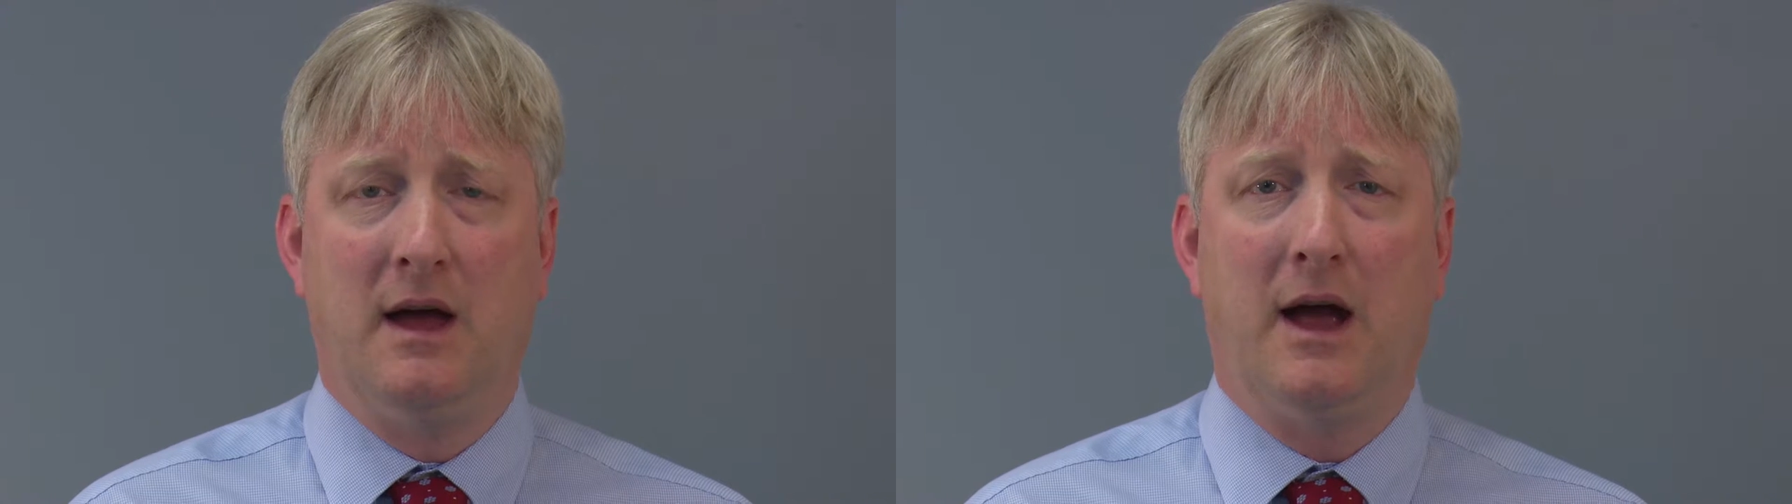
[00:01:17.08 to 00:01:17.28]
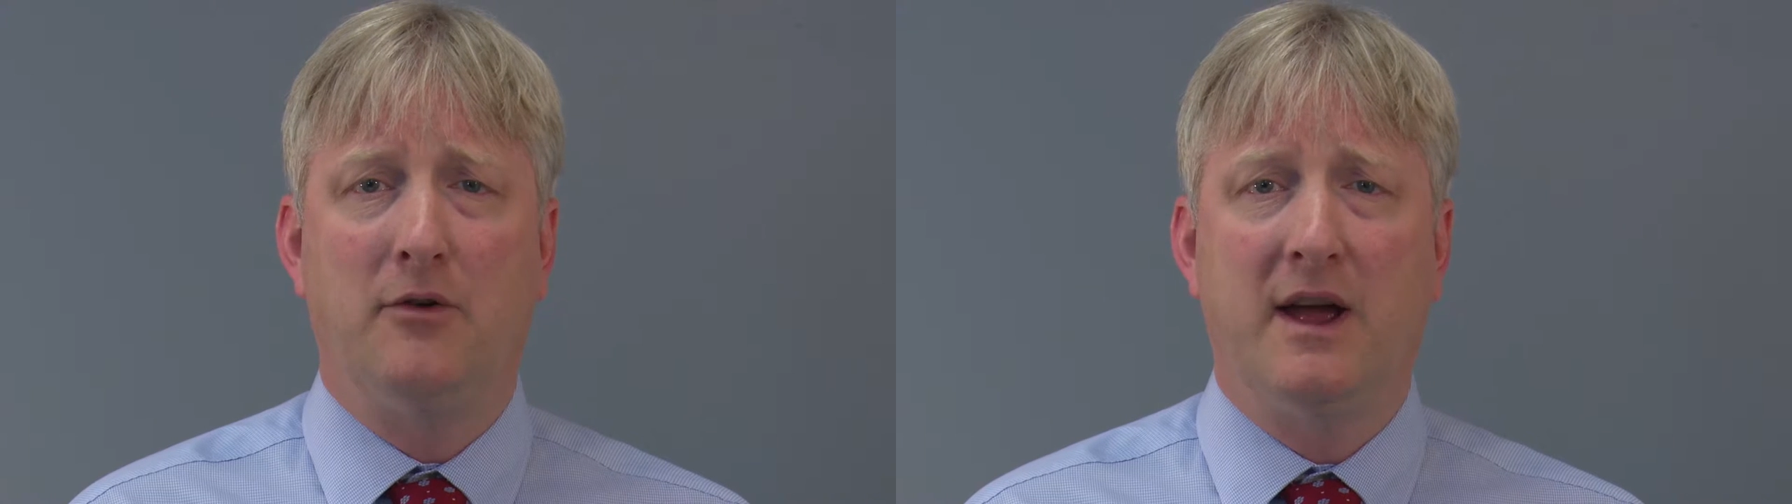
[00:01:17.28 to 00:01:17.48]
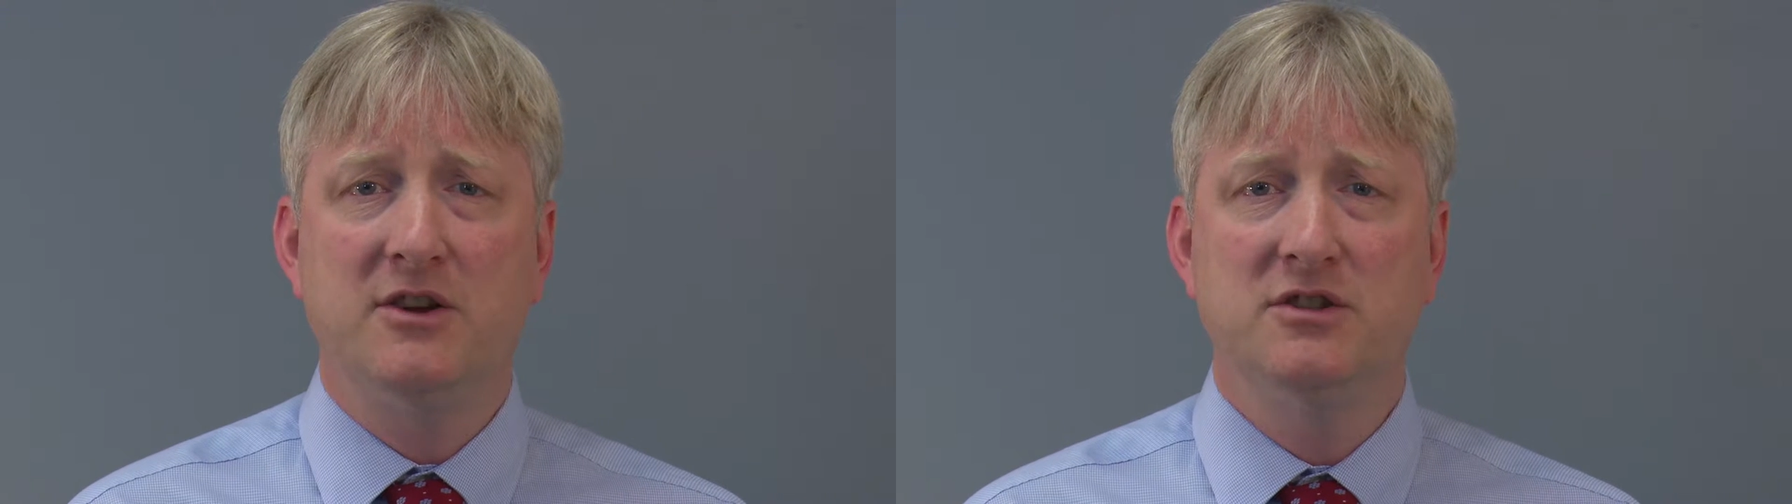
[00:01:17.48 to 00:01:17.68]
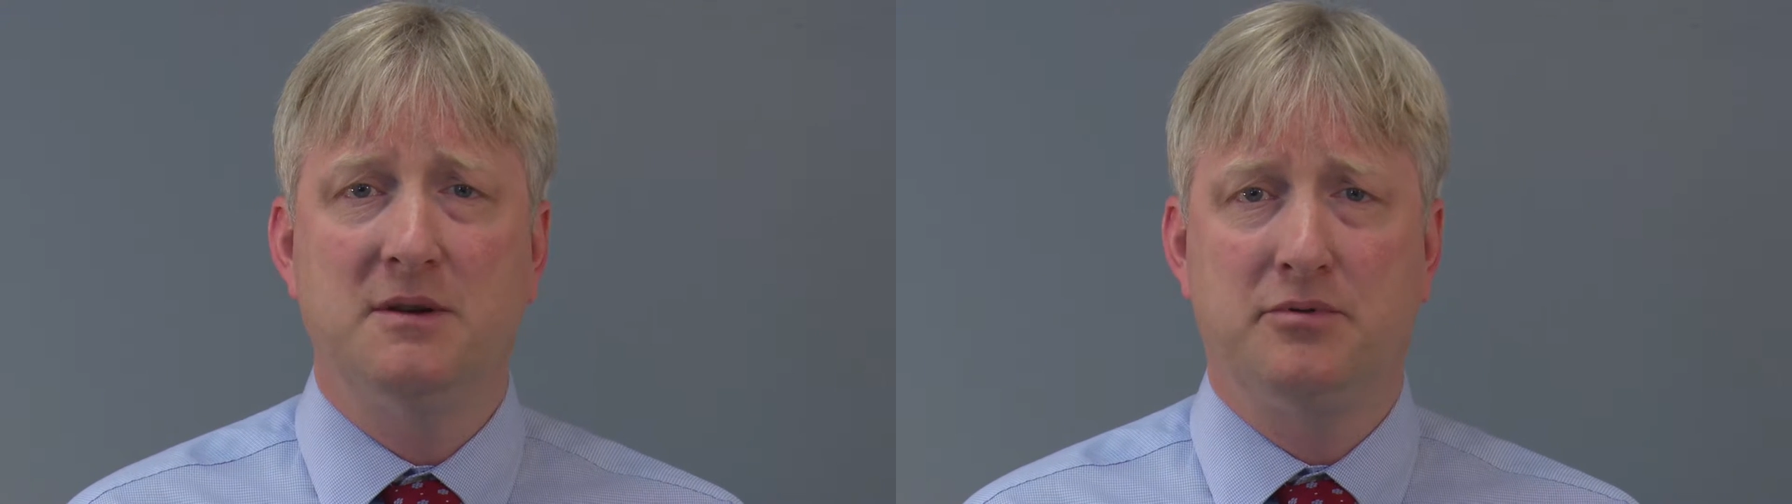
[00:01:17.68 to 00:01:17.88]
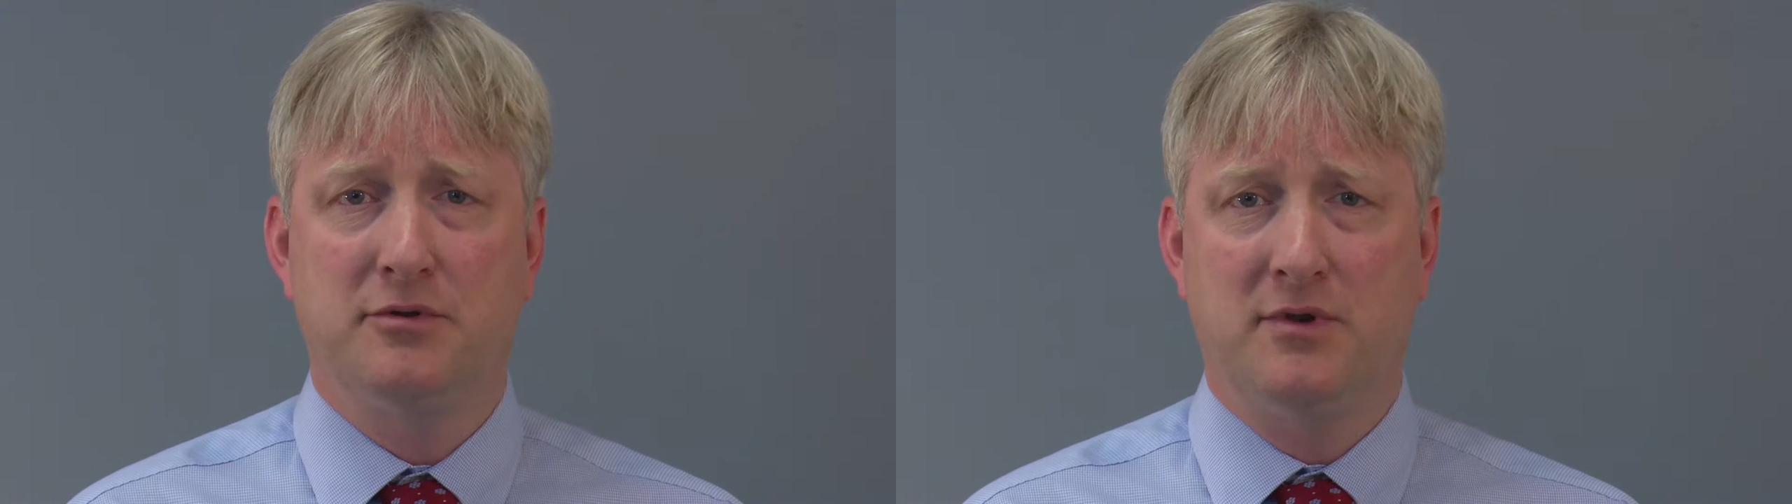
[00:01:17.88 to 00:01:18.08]
A reaction
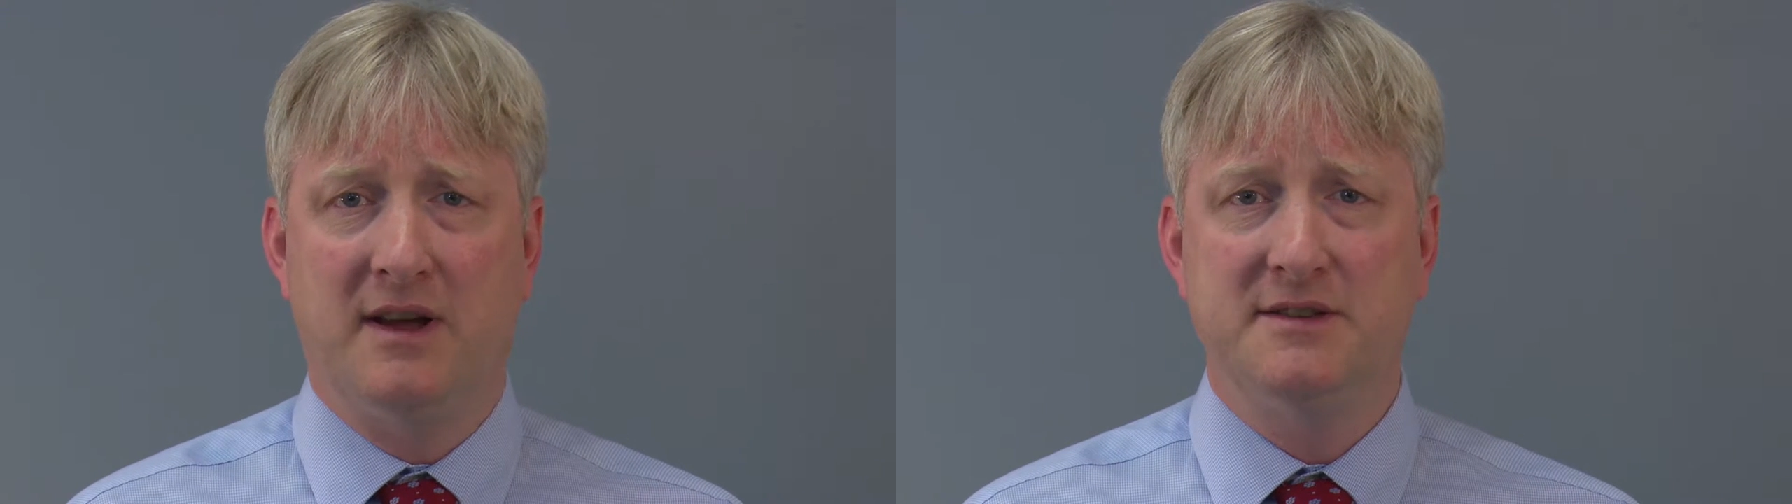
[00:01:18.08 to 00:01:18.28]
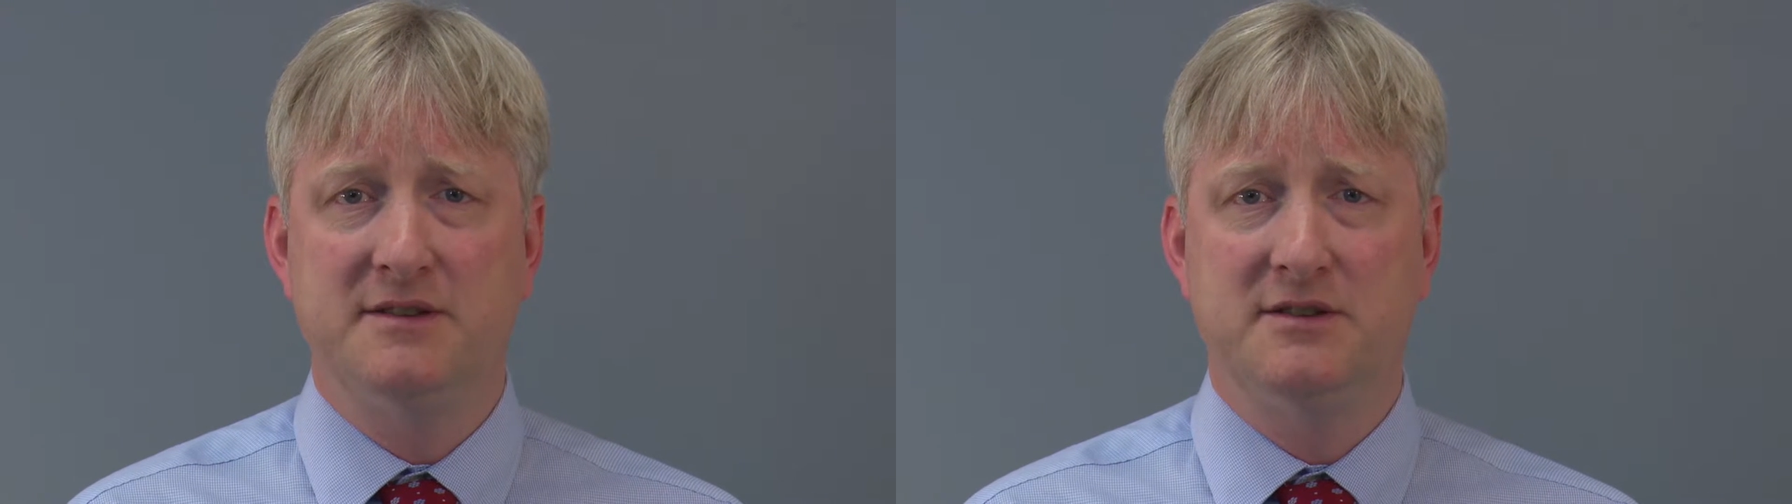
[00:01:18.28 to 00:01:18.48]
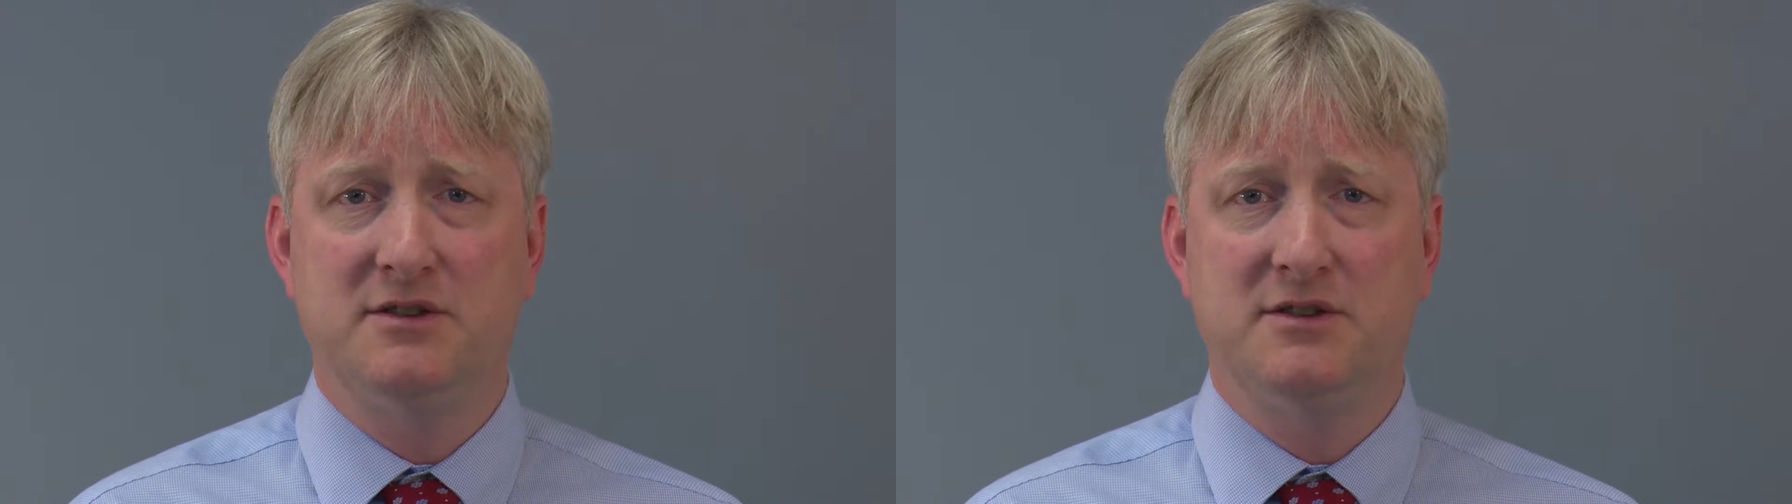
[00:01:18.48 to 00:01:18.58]
that progresses